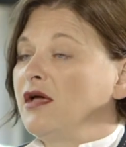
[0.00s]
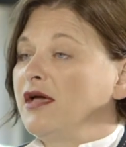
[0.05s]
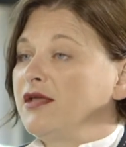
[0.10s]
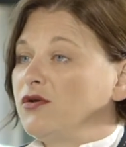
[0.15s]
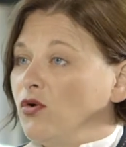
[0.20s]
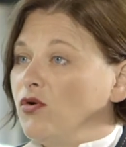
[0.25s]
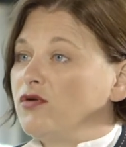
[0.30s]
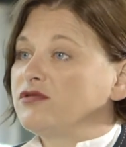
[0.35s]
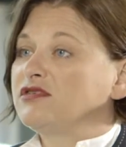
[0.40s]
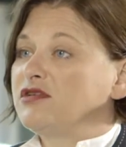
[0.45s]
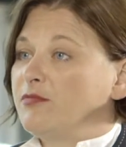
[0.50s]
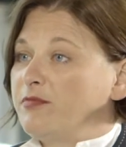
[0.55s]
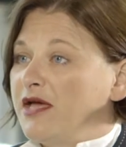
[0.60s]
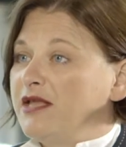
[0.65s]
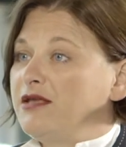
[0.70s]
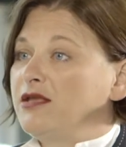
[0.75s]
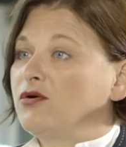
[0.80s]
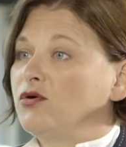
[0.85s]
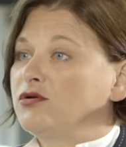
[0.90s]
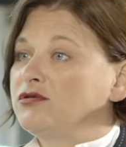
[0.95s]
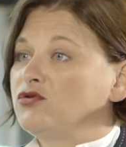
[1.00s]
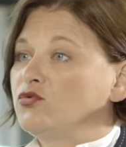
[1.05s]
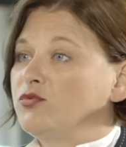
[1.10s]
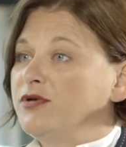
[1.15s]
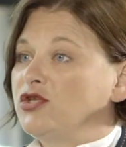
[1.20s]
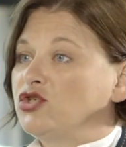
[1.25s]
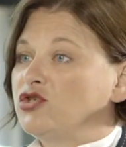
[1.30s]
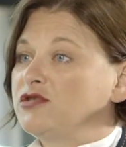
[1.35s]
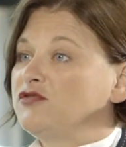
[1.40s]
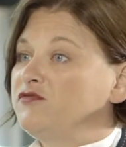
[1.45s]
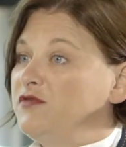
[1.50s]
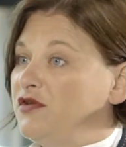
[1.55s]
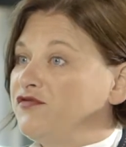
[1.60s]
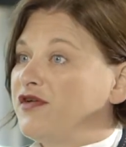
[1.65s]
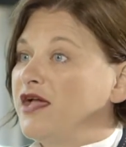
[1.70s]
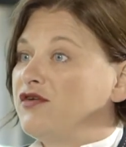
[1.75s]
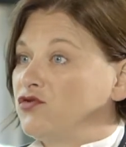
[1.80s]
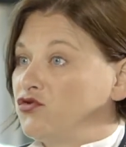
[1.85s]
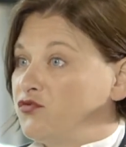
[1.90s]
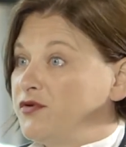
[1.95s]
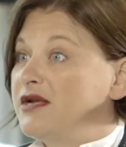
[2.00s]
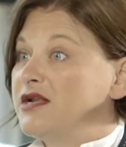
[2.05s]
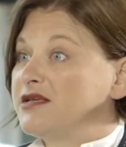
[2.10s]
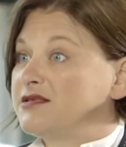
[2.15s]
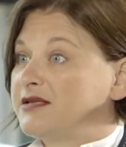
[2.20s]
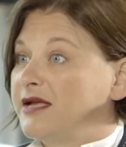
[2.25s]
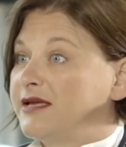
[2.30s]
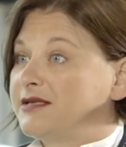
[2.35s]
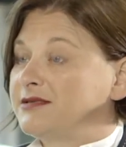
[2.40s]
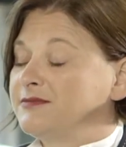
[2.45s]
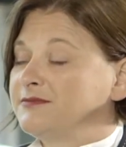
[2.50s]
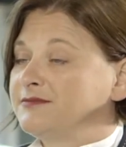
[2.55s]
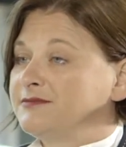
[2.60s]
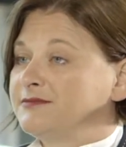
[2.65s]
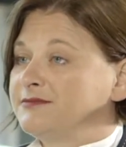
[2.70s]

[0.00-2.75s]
and also depending on the regions, we favor real estate.